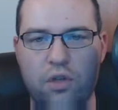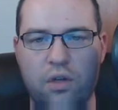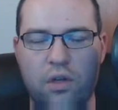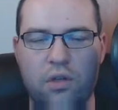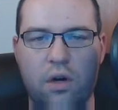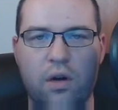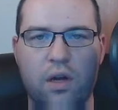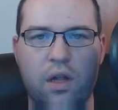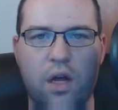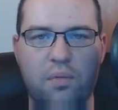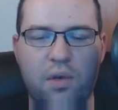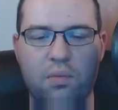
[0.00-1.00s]
there's already a
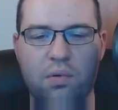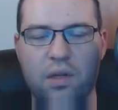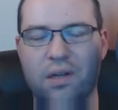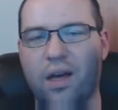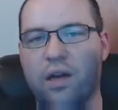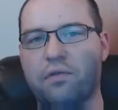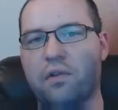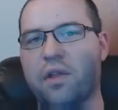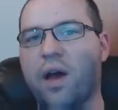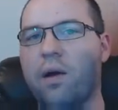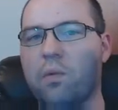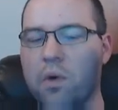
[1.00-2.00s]
lot of people in line for
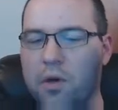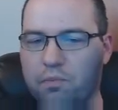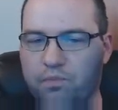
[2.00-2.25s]
that one.